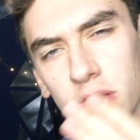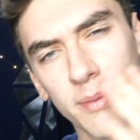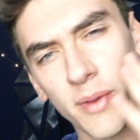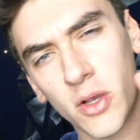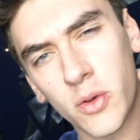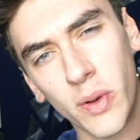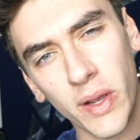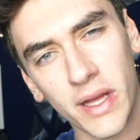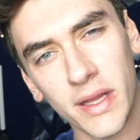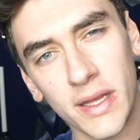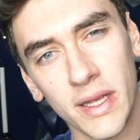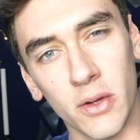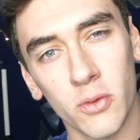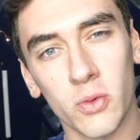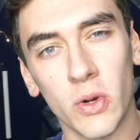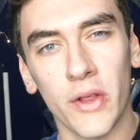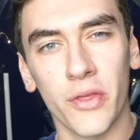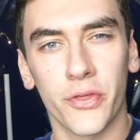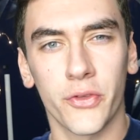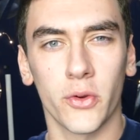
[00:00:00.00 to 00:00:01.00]
So let me quickly
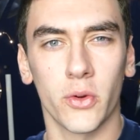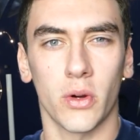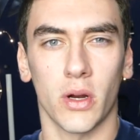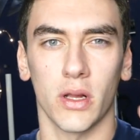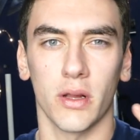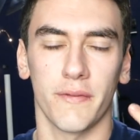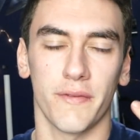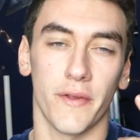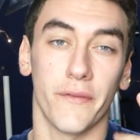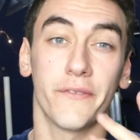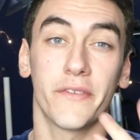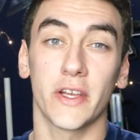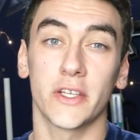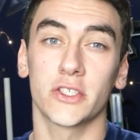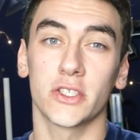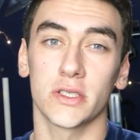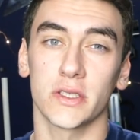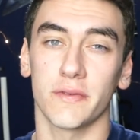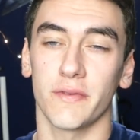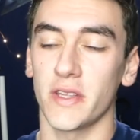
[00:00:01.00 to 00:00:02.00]
run through all of the
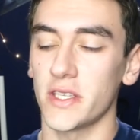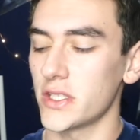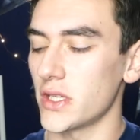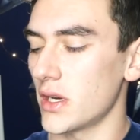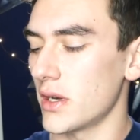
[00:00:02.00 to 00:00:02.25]
features of this